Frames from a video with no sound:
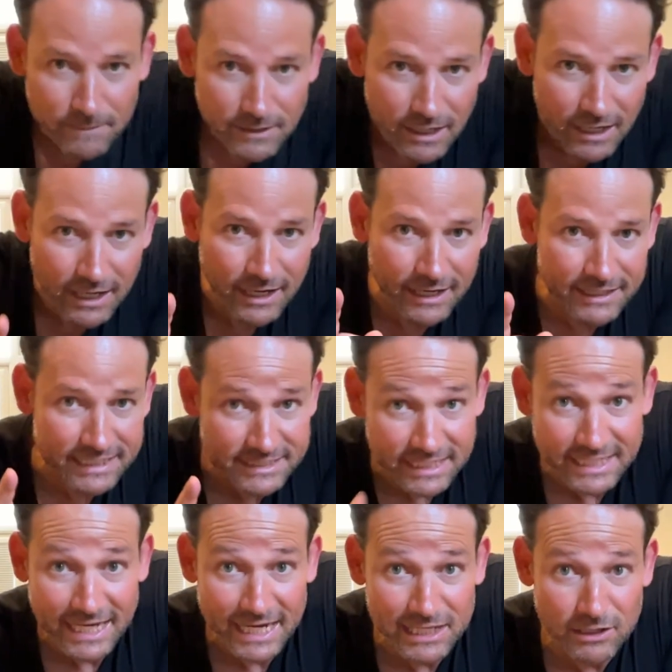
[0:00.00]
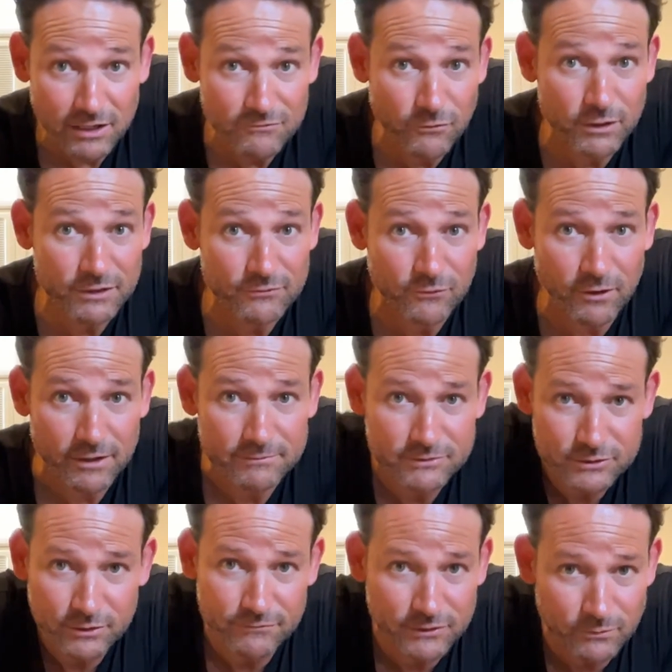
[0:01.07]
It's in catalog 44.
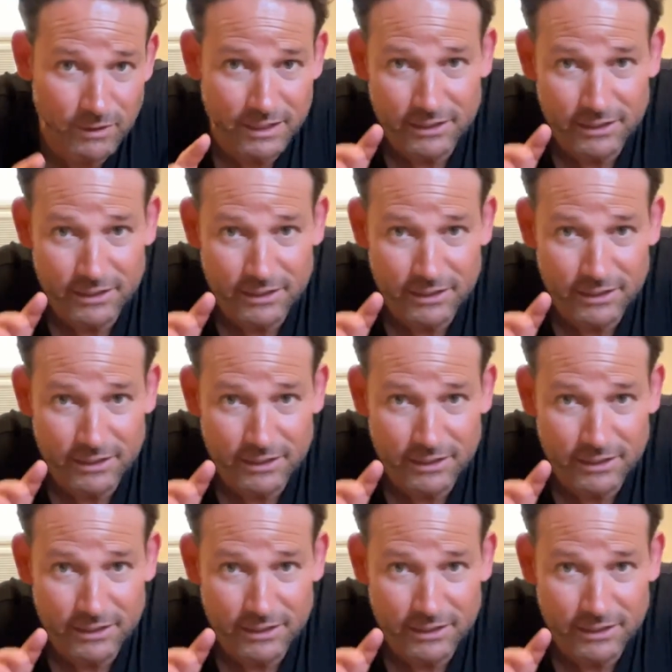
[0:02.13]
So if you want